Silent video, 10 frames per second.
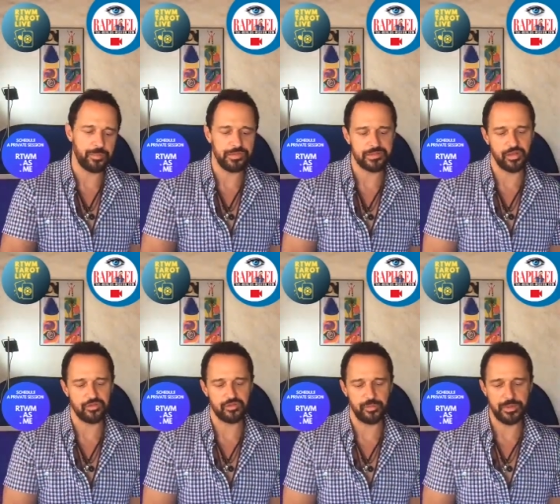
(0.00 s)
is going
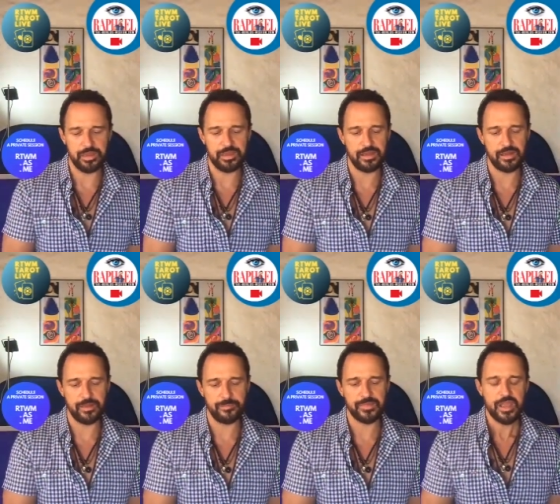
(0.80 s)
to be,
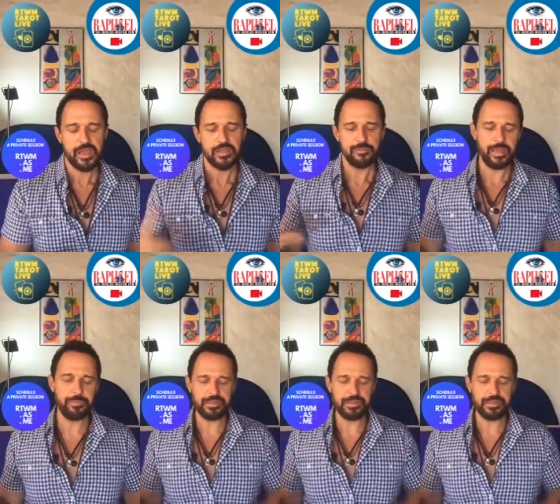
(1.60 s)
maybe